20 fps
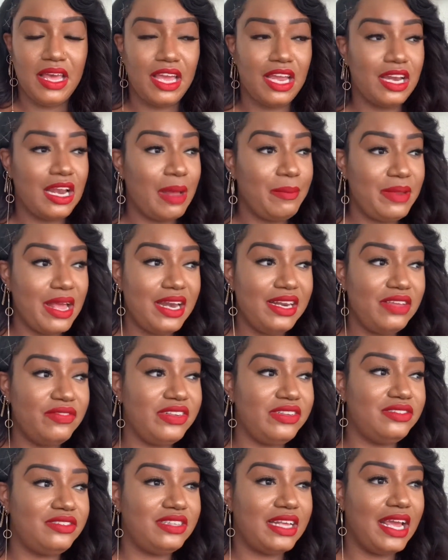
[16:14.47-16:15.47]
And I'm not
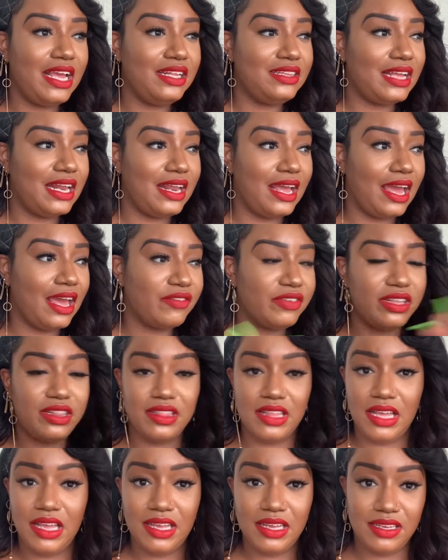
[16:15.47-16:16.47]
even saying that
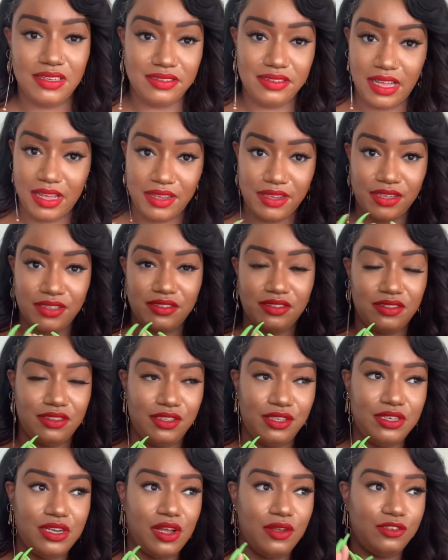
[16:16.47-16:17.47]
everything is, is,
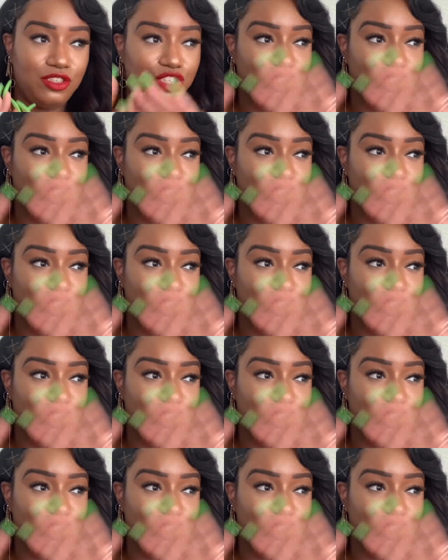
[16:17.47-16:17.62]
you know,